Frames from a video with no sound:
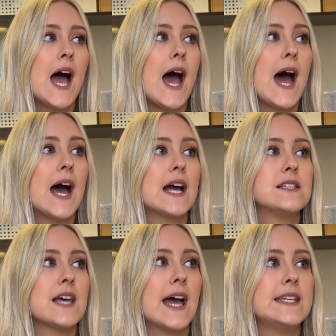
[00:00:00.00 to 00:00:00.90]

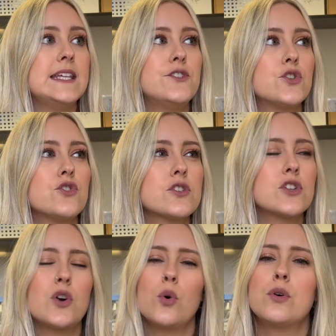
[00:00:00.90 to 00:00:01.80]
and I need to
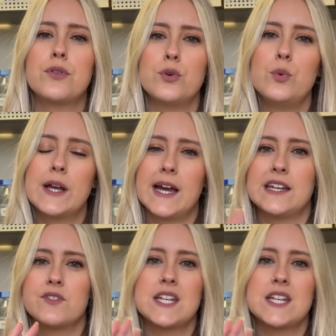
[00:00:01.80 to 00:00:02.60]
just go through and kind of